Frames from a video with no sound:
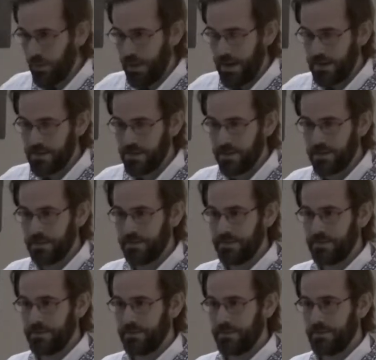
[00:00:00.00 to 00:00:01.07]
answer,
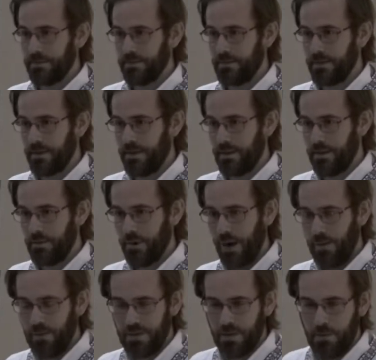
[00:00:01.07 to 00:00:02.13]

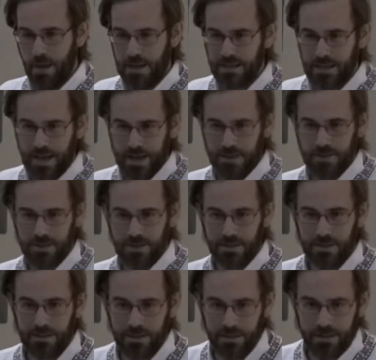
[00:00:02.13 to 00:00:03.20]
probably the best
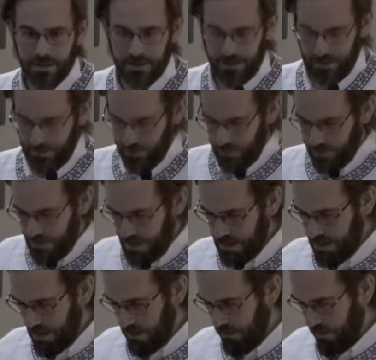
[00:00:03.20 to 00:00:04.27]
answer, would be
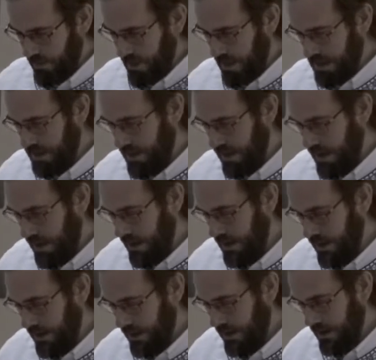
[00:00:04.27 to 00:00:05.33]
just for me to say,
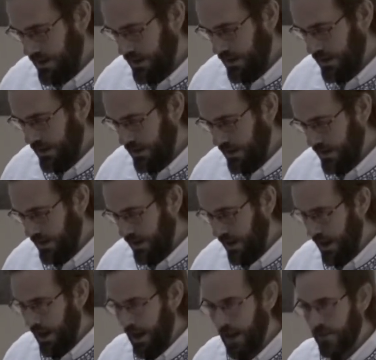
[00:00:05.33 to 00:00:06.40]

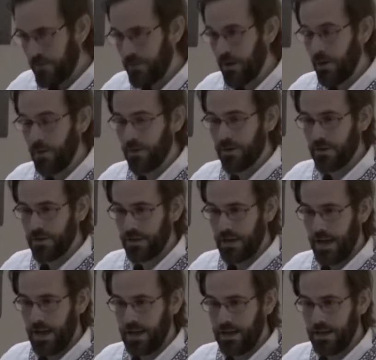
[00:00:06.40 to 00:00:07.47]
I have no earthly
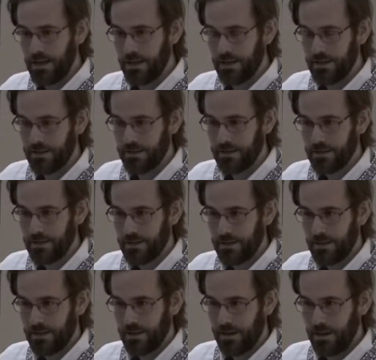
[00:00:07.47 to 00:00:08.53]
idea,
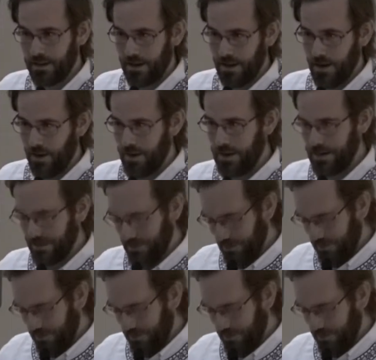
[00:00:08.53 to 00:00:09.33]
and go and